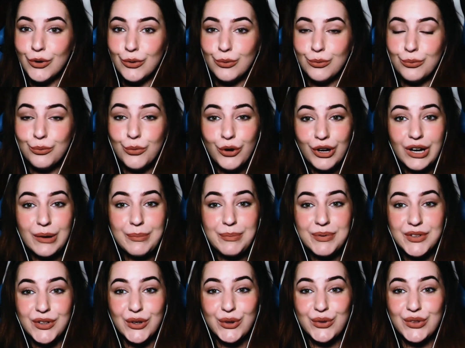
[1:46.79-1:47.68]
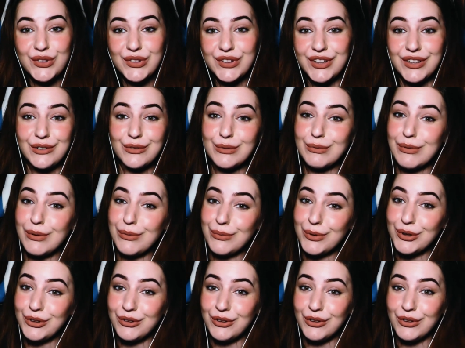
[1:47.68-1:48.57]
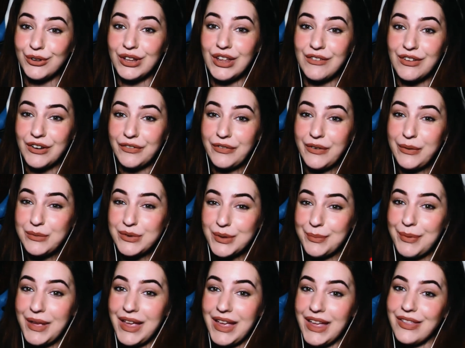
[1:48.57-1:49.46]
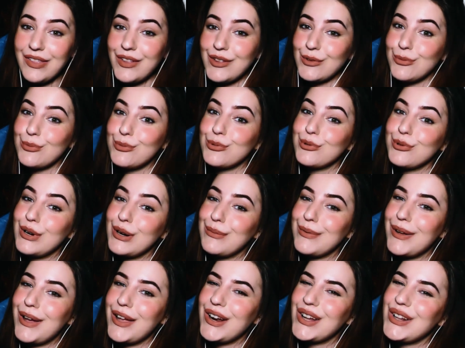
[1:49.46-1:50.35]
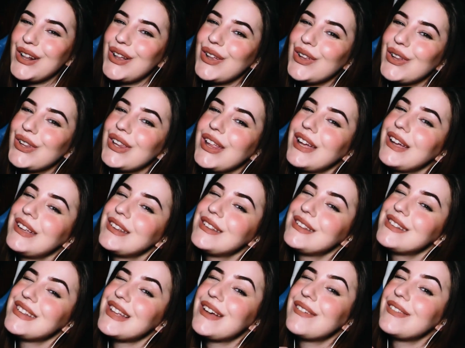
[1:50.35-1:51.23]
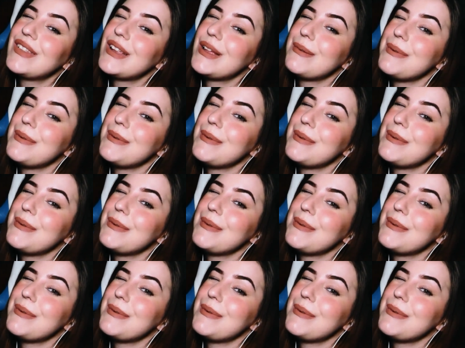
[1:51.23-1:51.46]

more episodes, then remember to give it a thumbs up, hit the subscribe button, all that good stuff.